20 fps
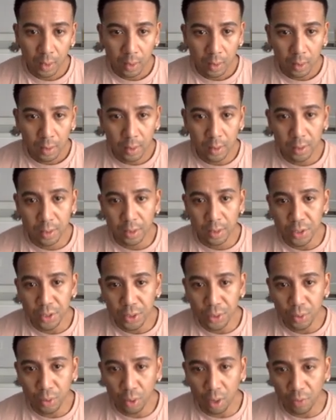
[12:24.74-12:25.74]
This is a
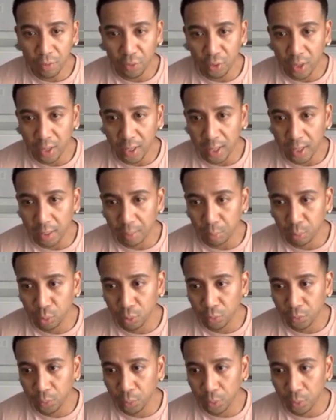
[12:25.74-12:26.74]
new offer that I got
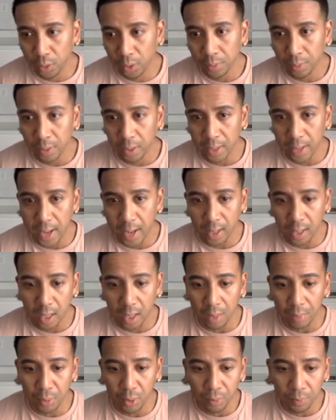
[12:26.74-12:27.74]
approved for on add
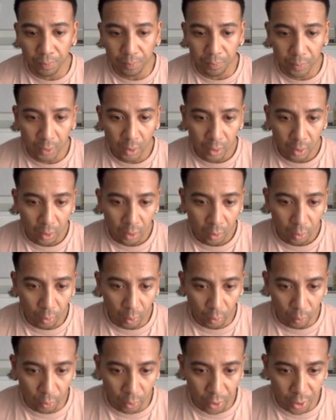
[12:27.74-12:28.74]
combo. What I
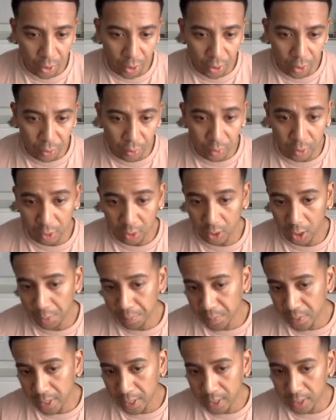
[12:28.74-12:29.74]
want to do is
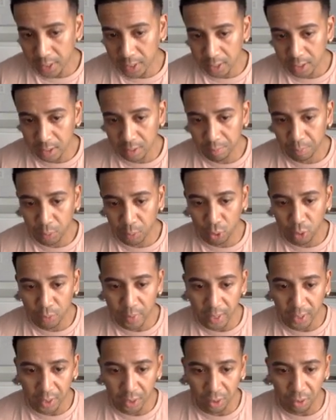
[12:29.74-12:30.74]
update this post
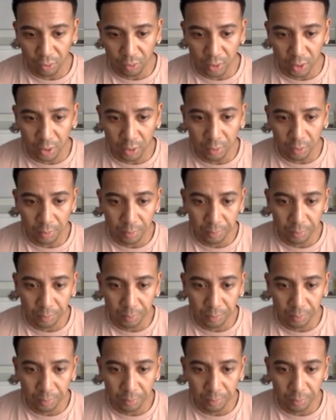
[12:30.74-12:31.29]
back URL,